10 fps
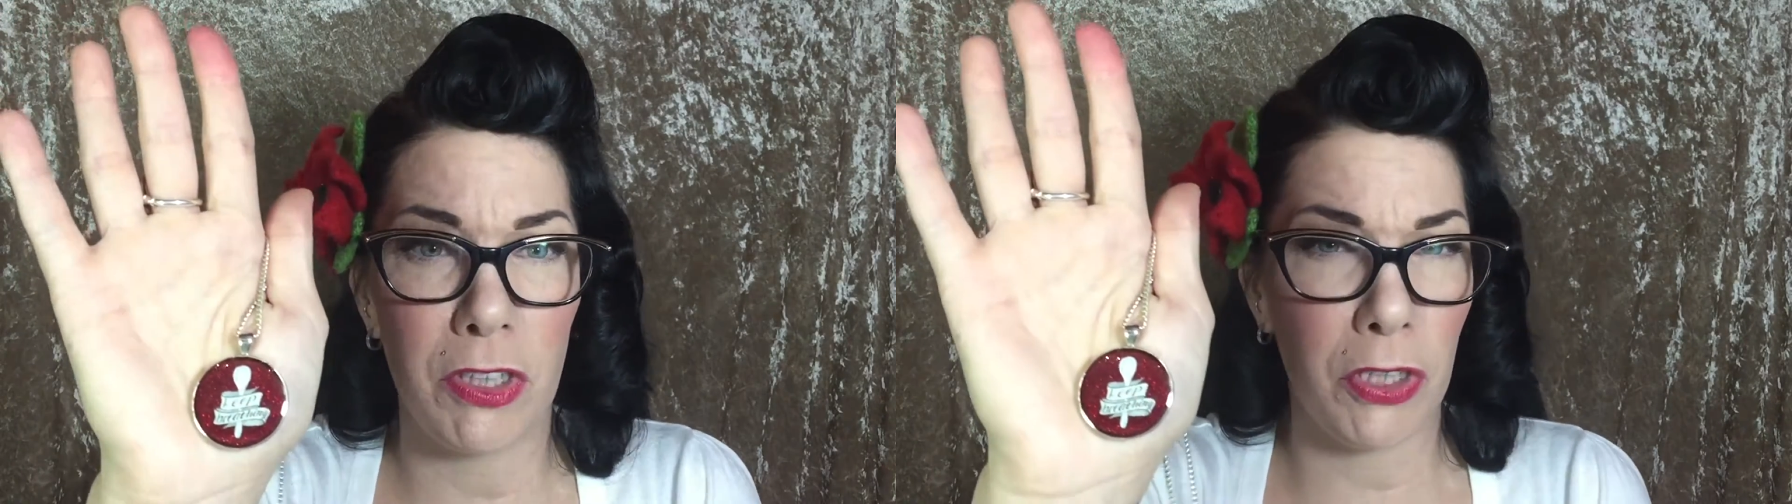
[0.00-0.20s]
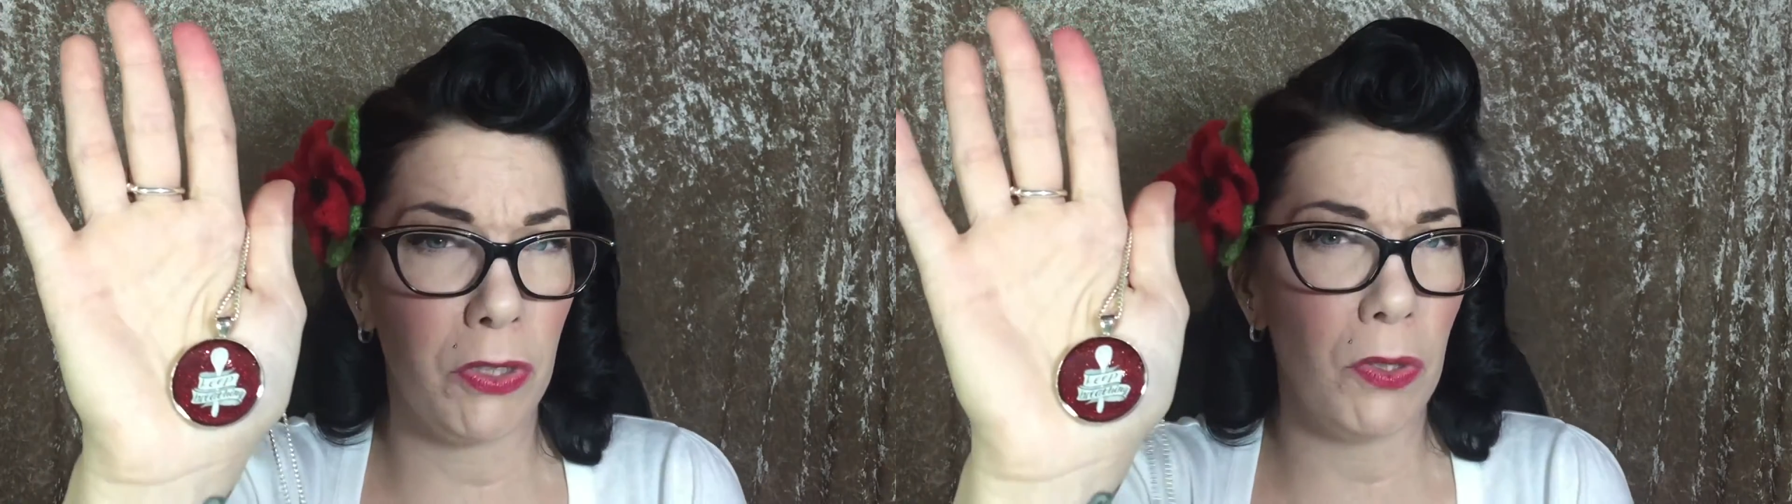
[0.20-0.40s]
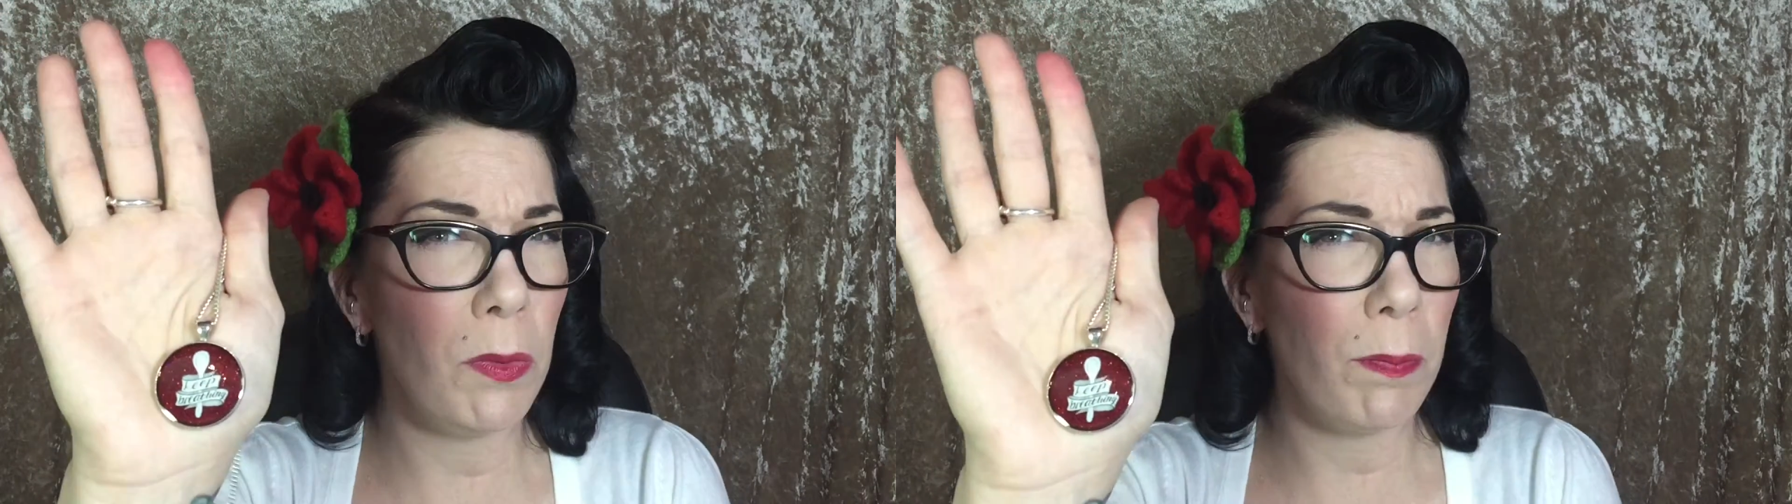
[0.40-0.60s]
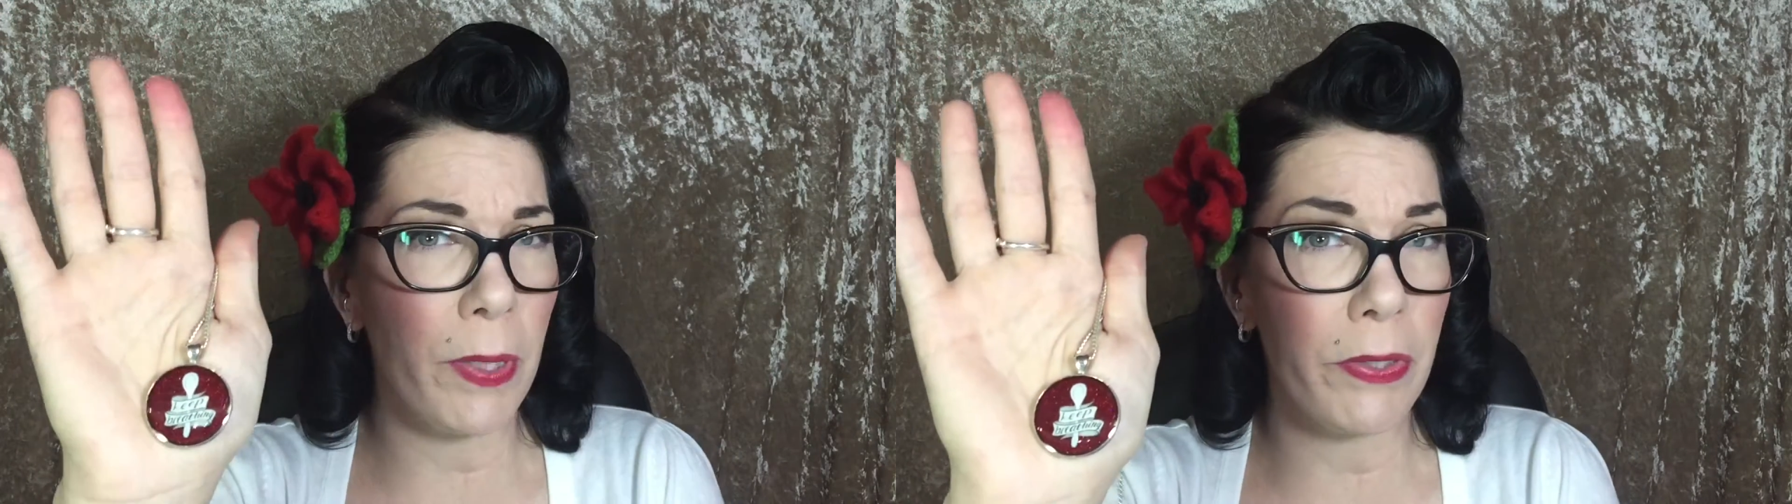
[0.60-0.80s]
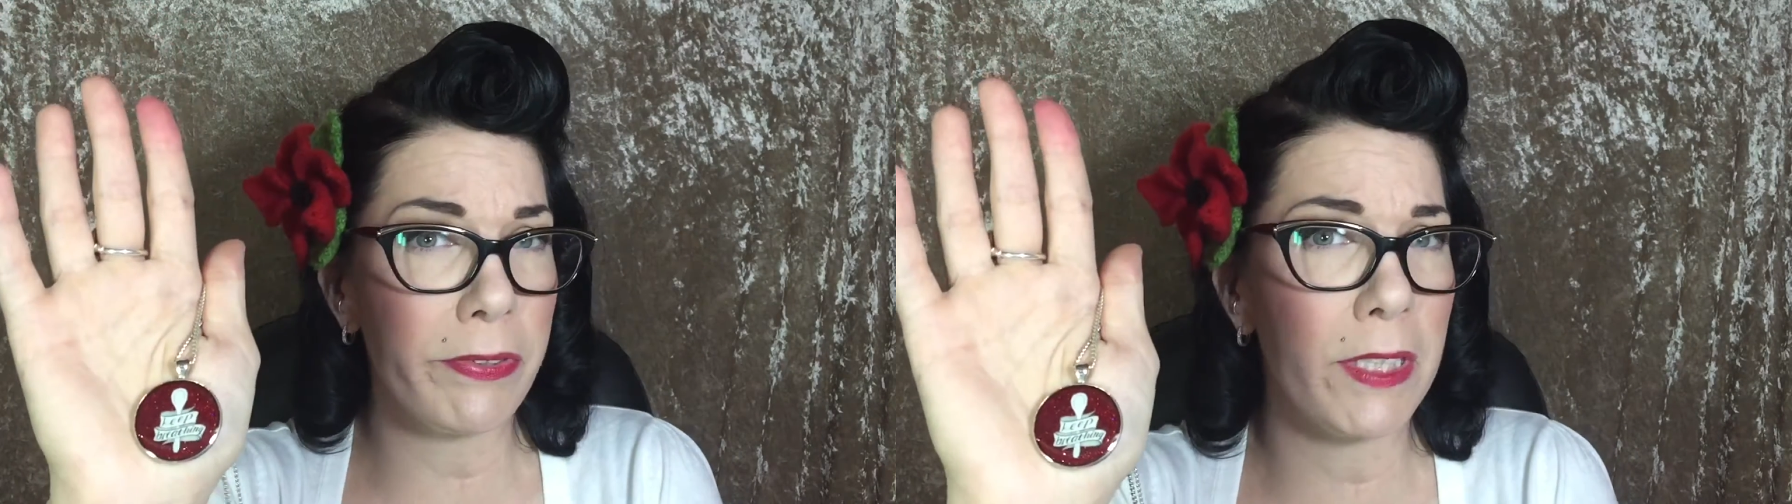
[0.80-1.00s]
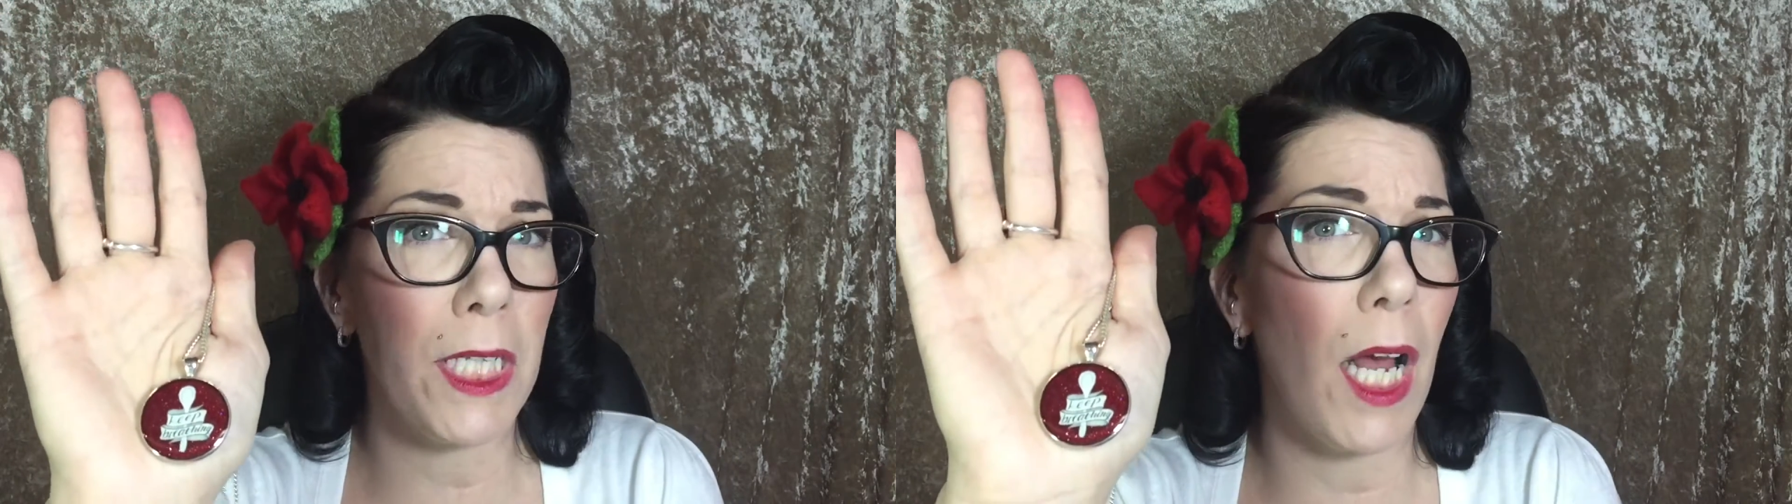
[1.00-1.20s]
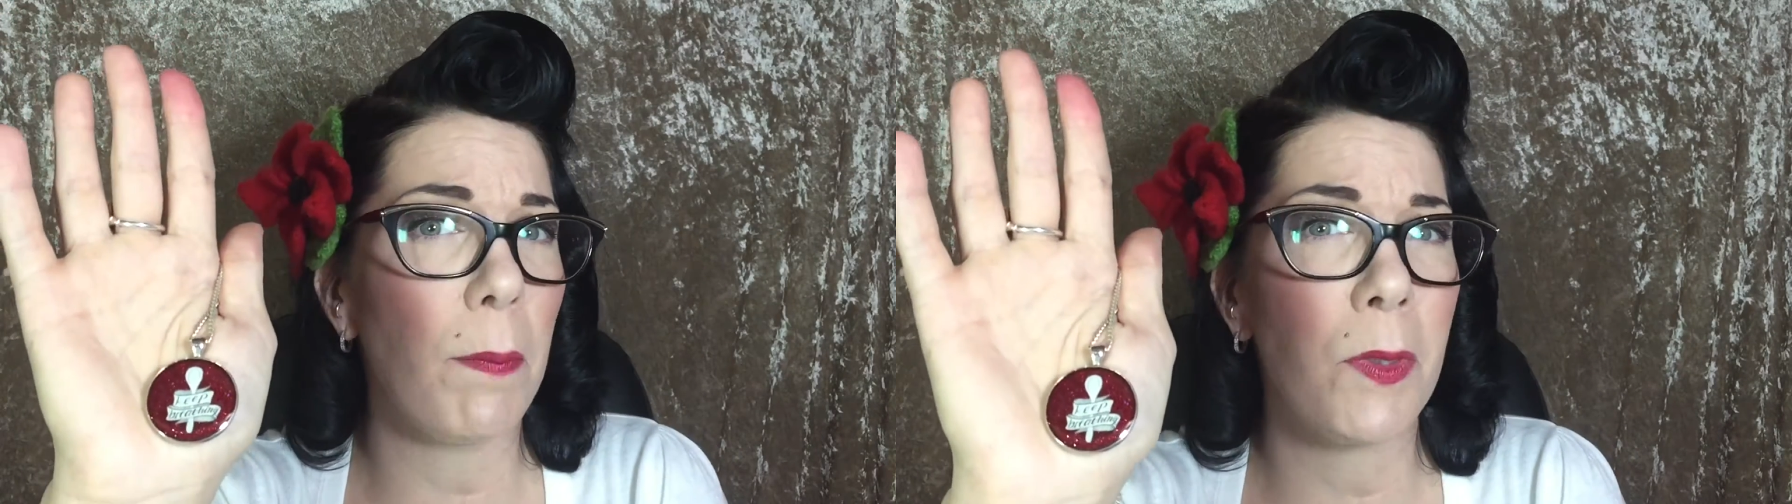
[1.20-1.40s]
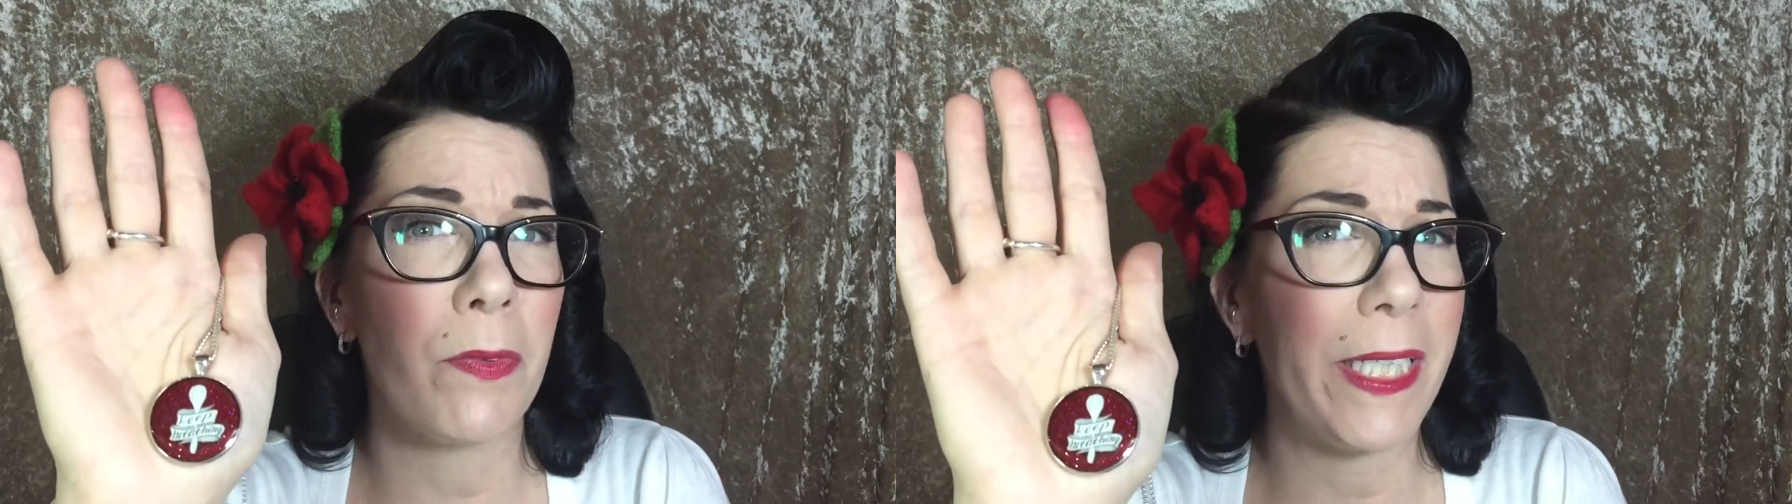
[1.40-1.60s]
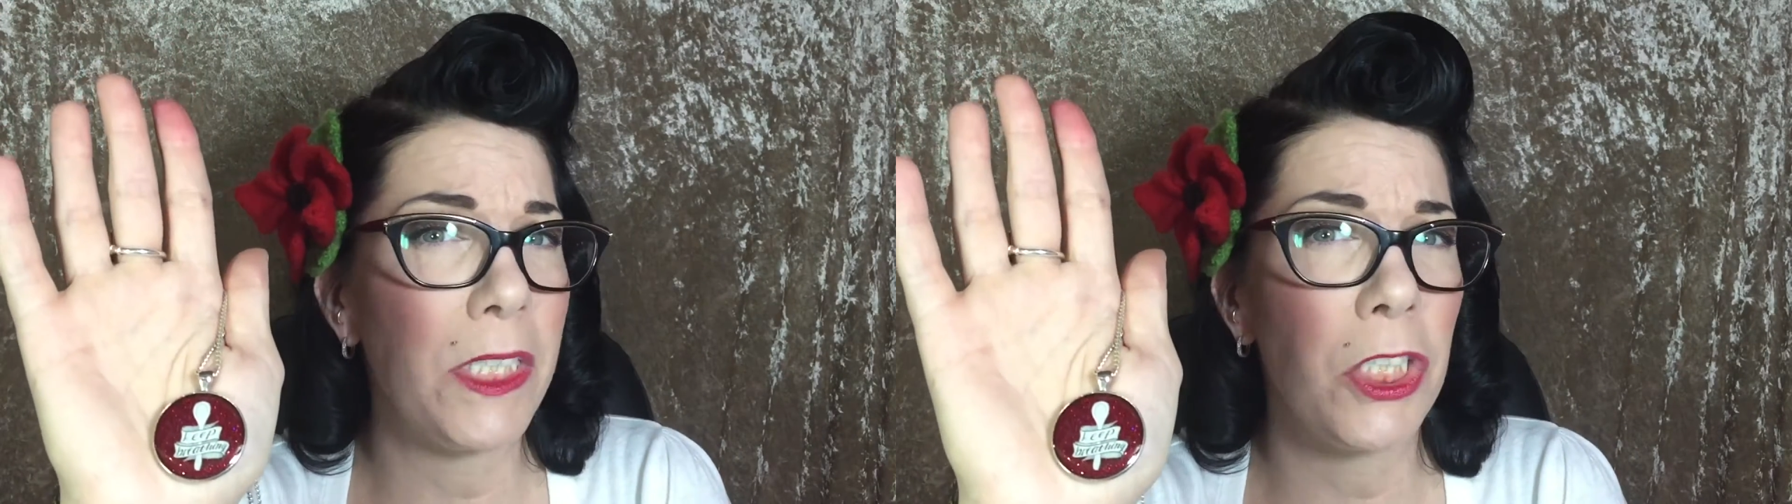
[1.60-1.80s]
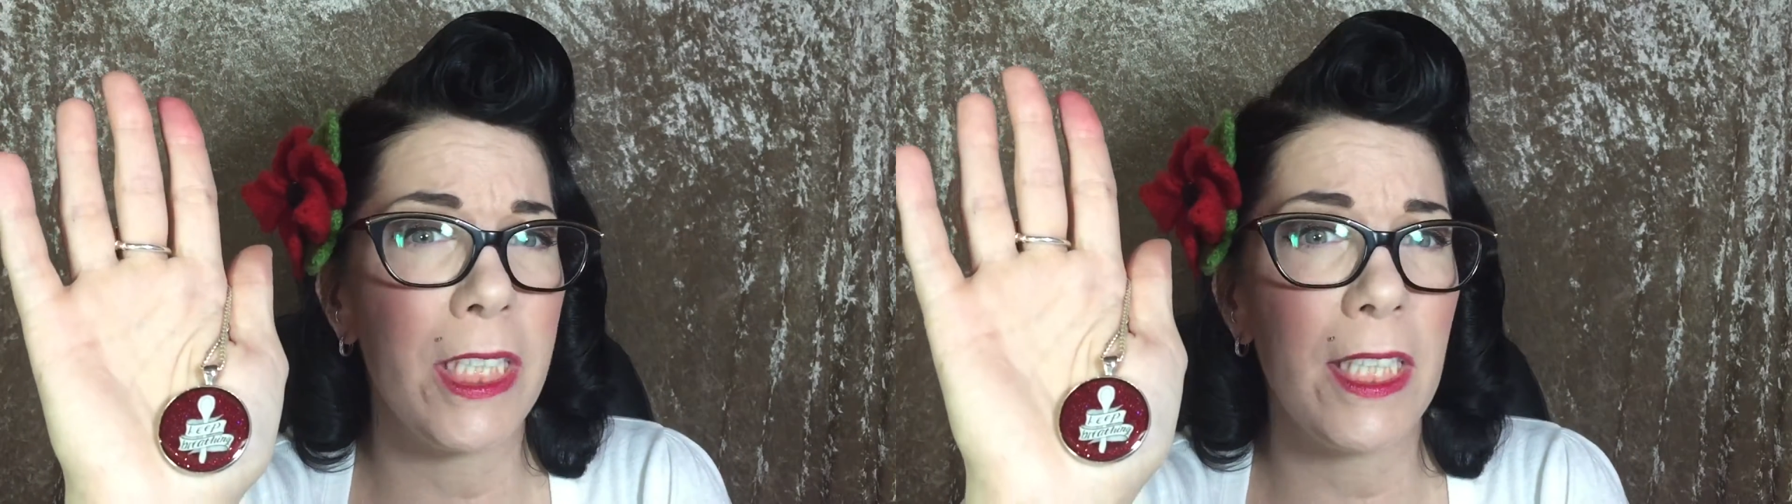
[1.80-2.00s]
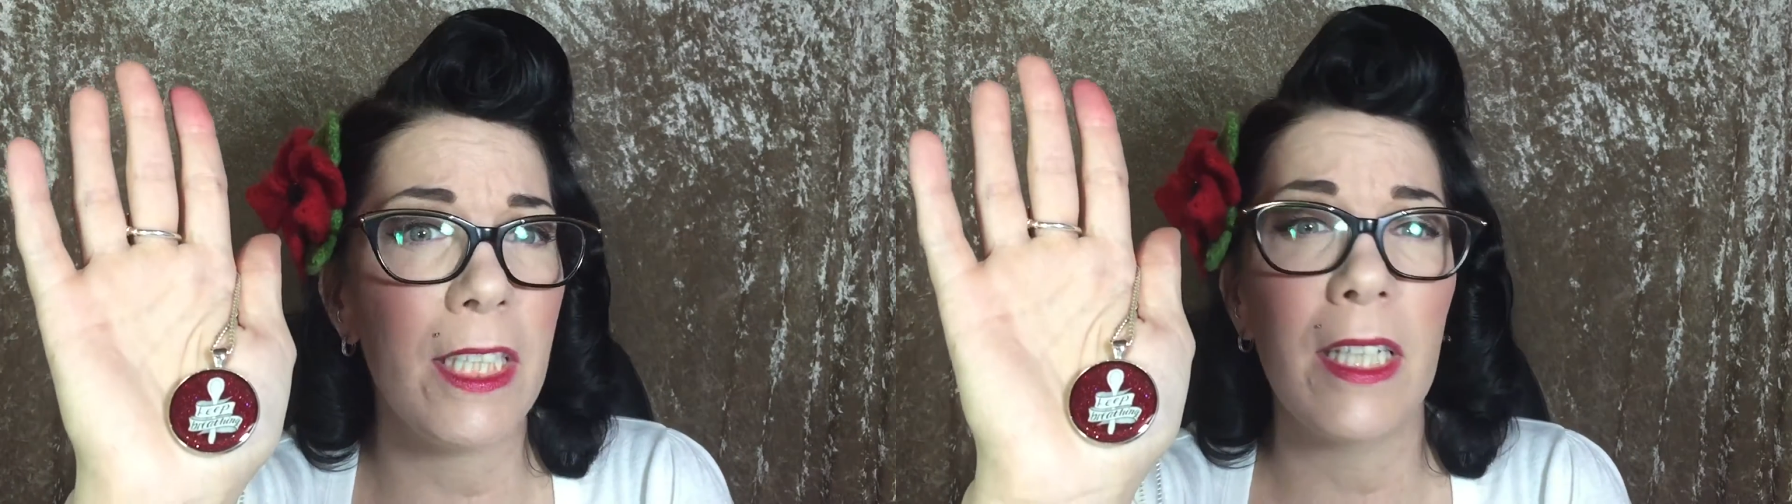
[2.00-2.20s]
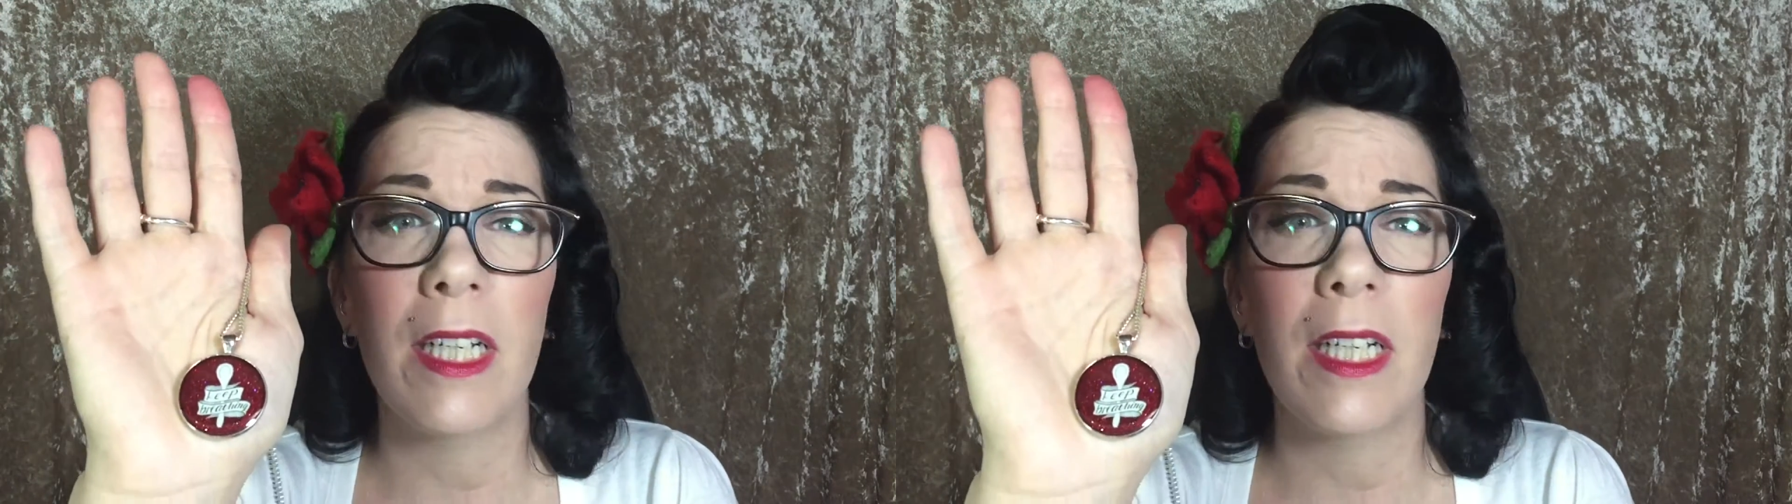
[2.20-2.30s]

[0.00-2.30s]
2 person operation.